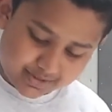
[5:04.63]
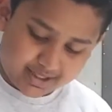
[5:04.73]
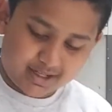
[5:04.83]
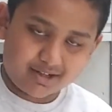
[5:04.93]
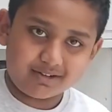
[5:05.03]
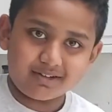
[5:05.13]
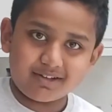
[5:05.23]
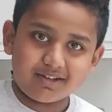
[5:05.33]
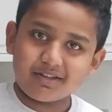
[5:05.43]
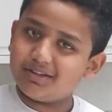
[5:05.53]

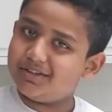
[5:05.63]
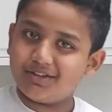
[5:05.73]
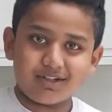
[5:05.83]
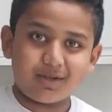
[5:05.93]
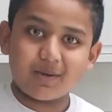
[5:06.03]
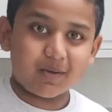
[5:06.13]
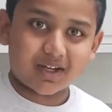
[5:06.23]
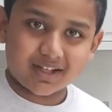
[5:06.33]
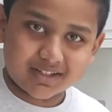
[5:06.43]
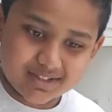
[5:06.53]
Now, you know what we're gonna